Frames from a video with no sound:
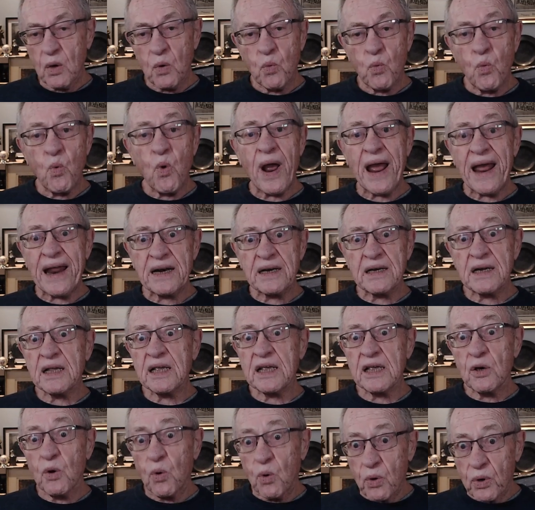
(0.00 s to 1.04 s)
when
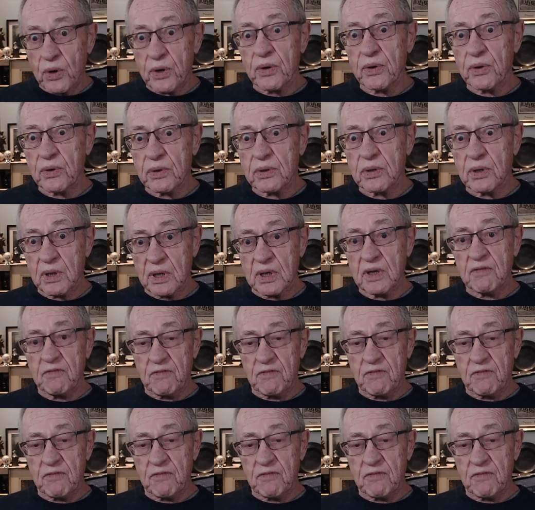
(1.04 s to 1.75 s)
he ordered the